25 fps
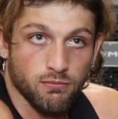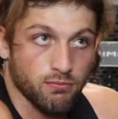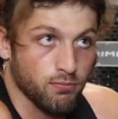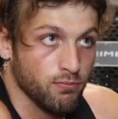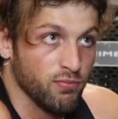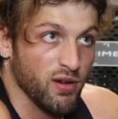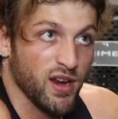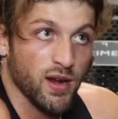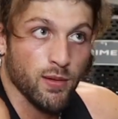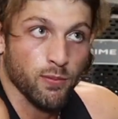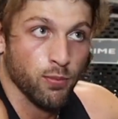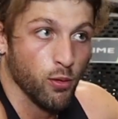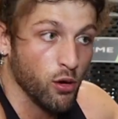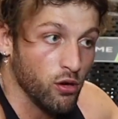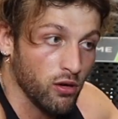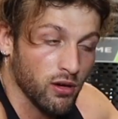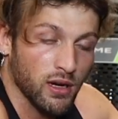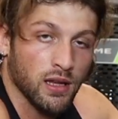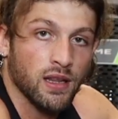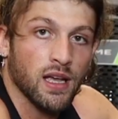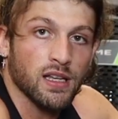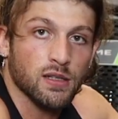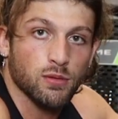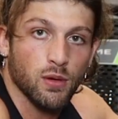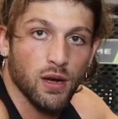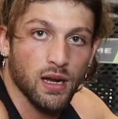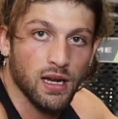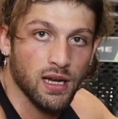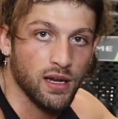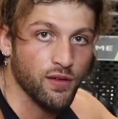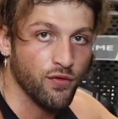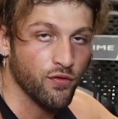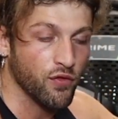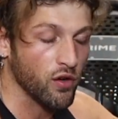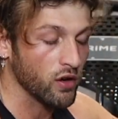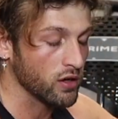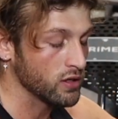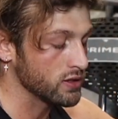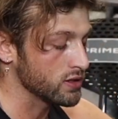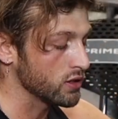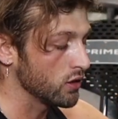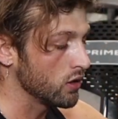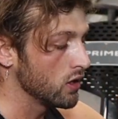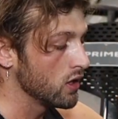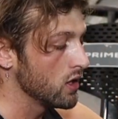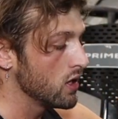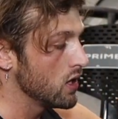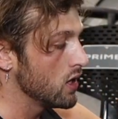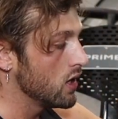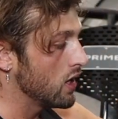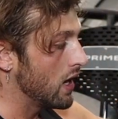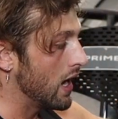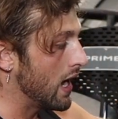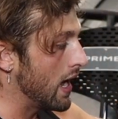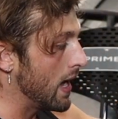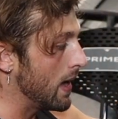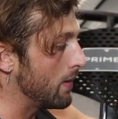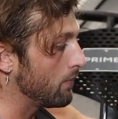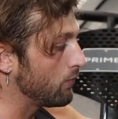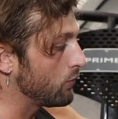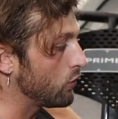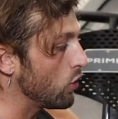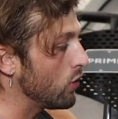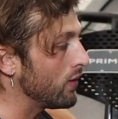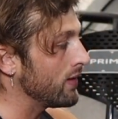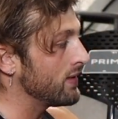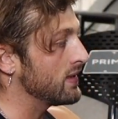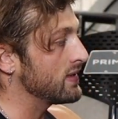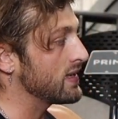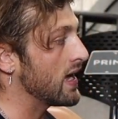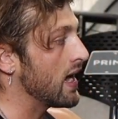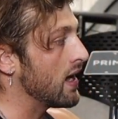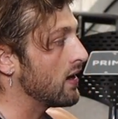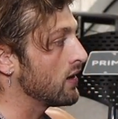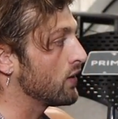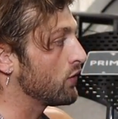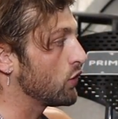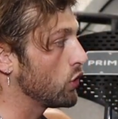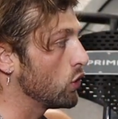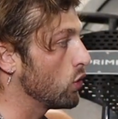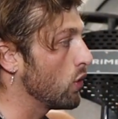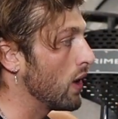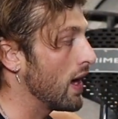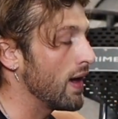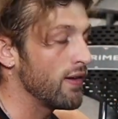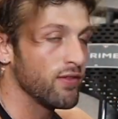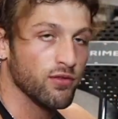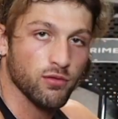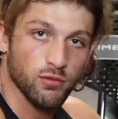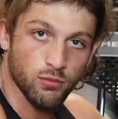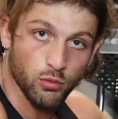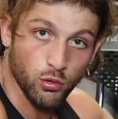bread and butter, like that's what I live for. So don't get disheartened if you don't have